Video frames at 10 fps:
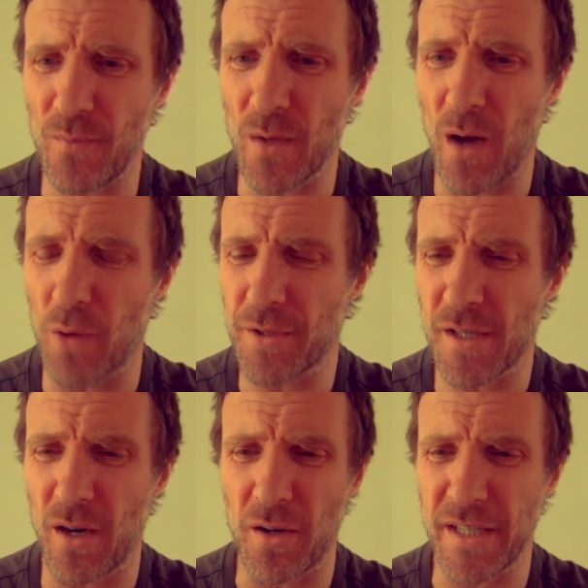Aldous
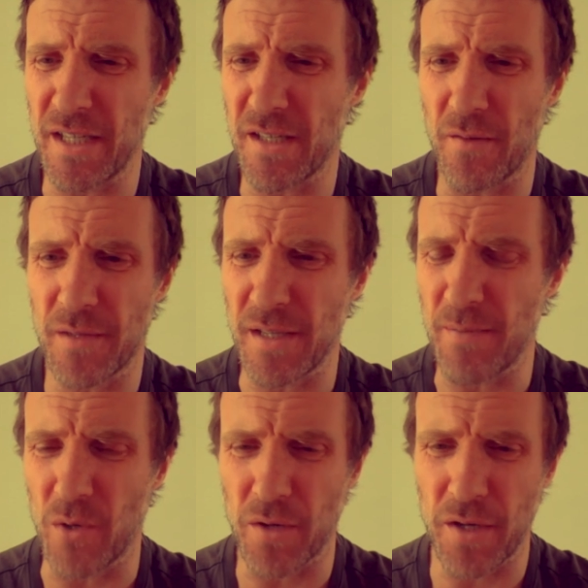Harding is obviously
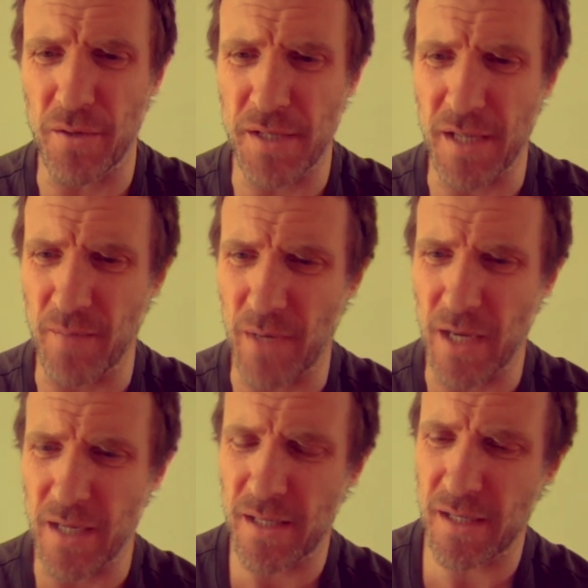more acoustic
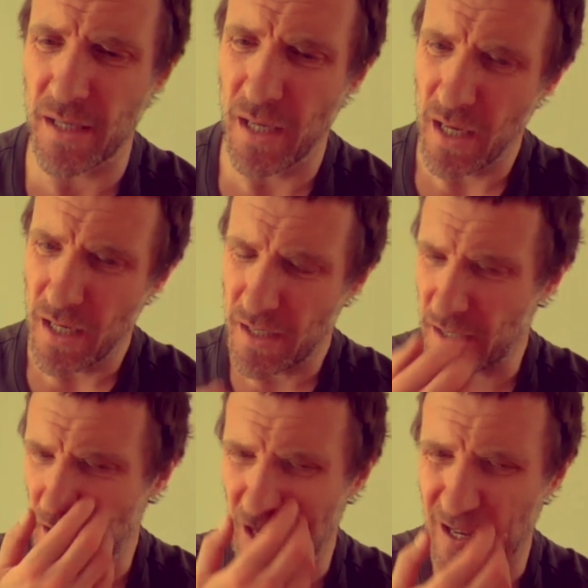based,
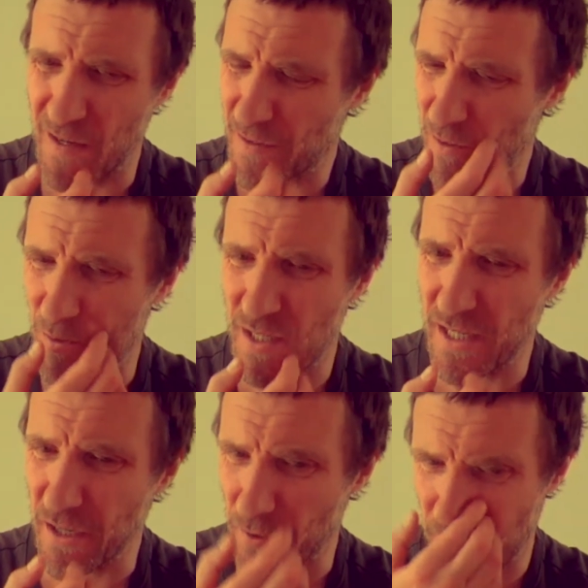sort of
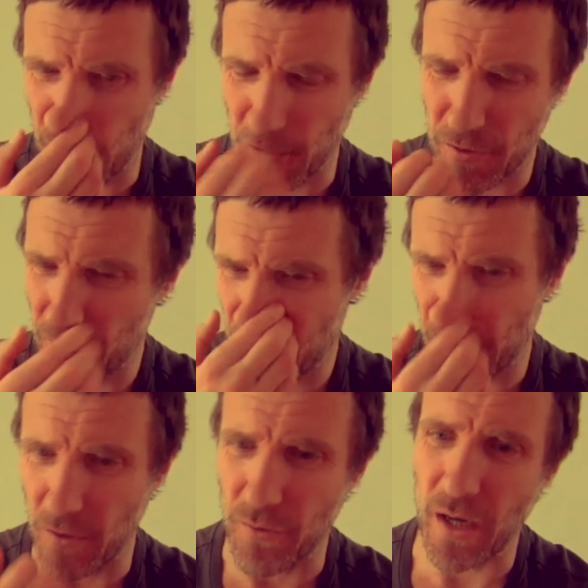singer or
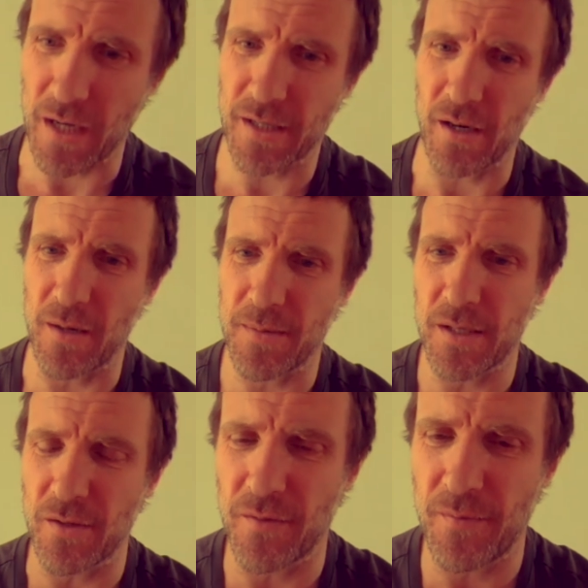songwriter type
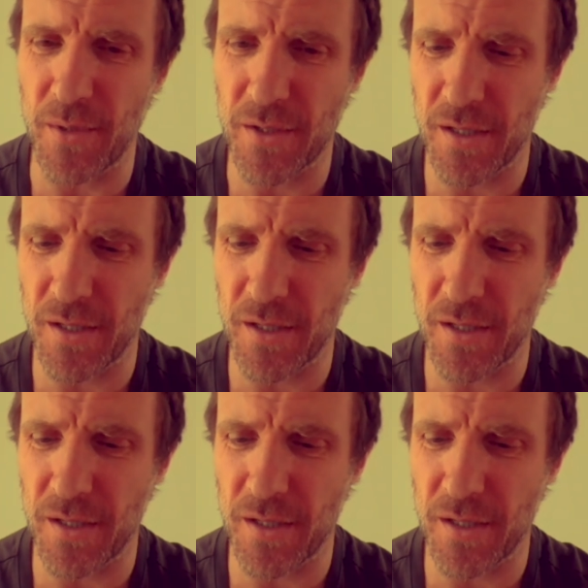stuff, but